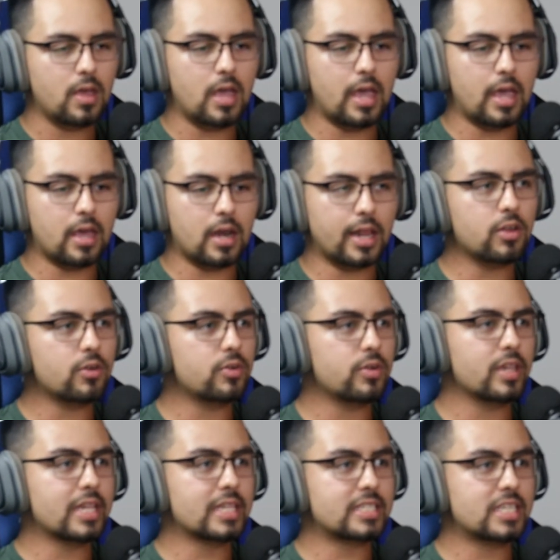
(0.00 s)
and I don't
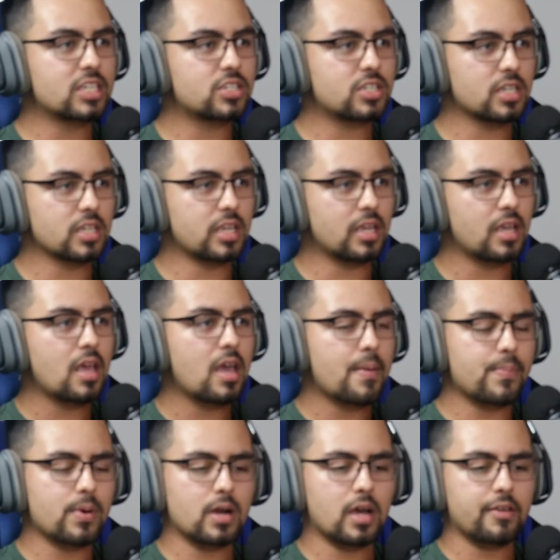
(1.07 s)
do it intentionally,
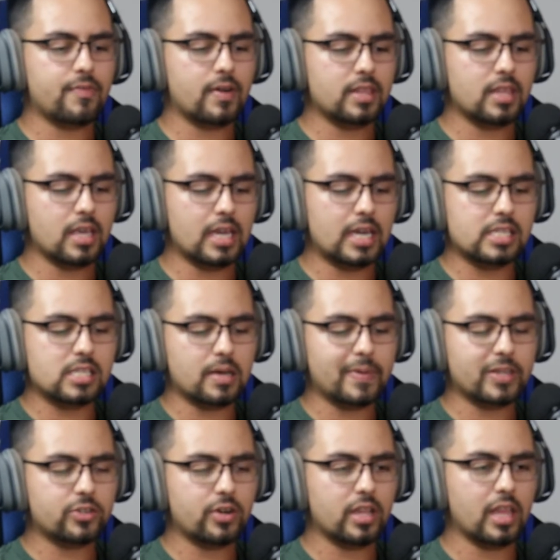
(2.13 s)
but I find that anytime
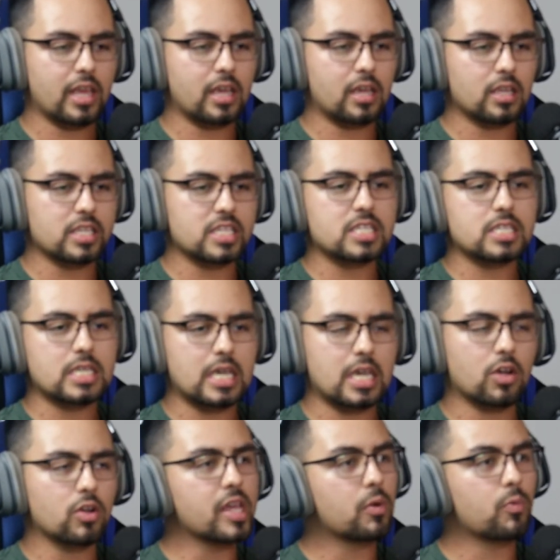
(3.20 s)
I try to like
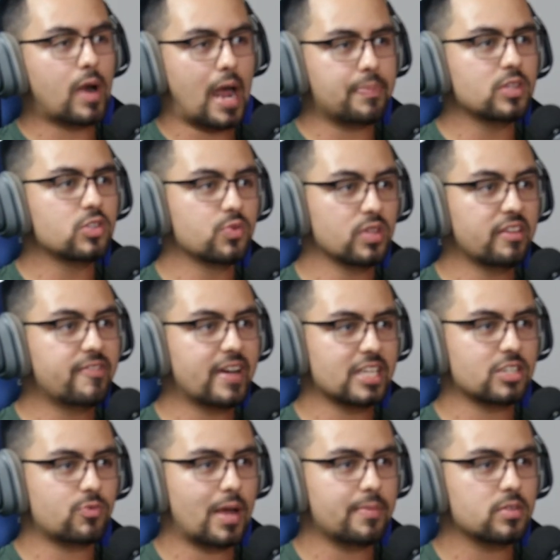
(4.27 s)
sing or like rap these really
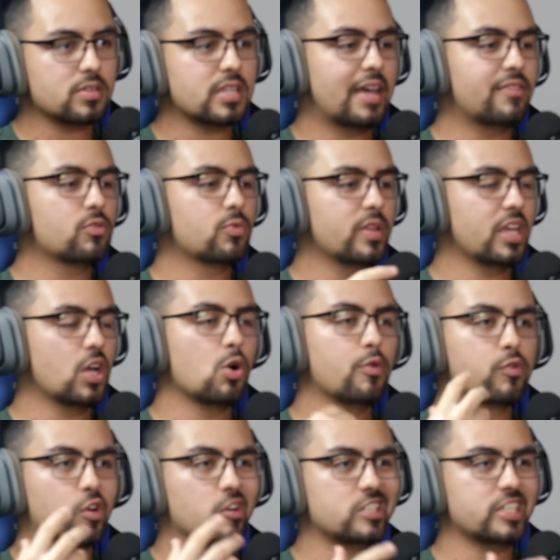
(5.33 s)
fast rap songs, I have to really
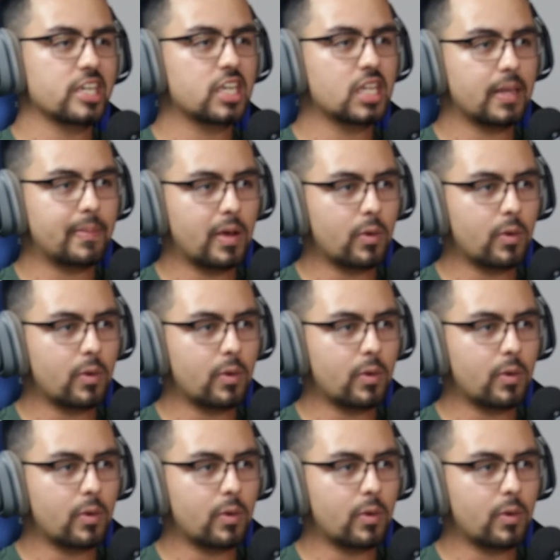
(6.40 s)
over articulate